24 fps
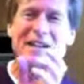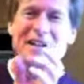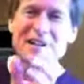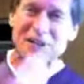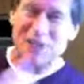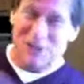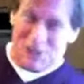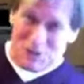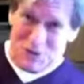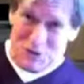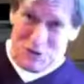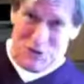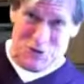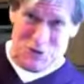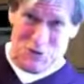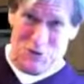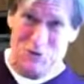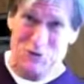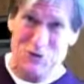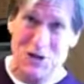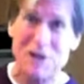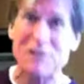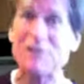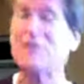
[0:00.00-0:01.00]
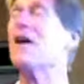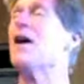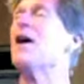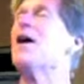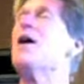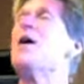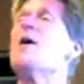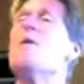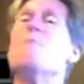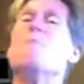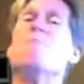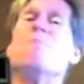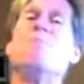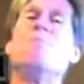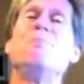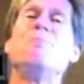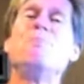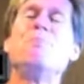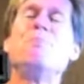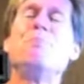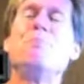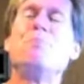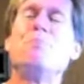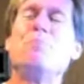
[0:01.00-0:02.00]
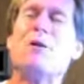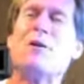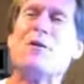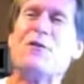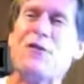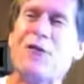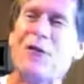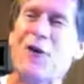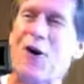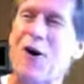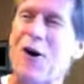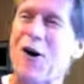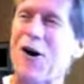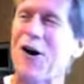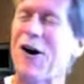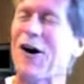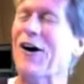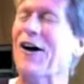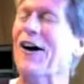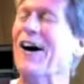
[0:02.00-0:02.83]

take his shoes off before.